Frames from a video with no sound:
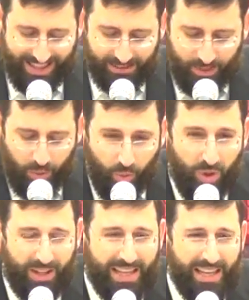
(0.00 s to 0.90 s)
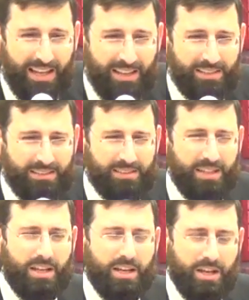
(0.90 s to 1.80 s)
That's why all
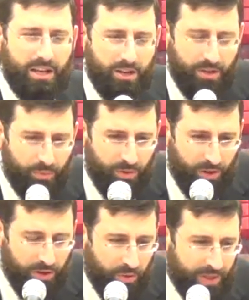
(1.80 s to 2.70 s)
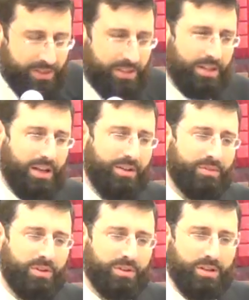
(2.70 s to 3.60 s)
kings were anointed in
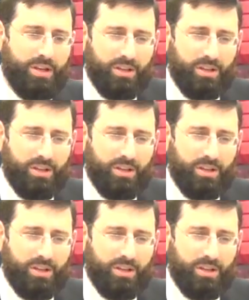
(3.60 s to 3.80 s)
Chevron,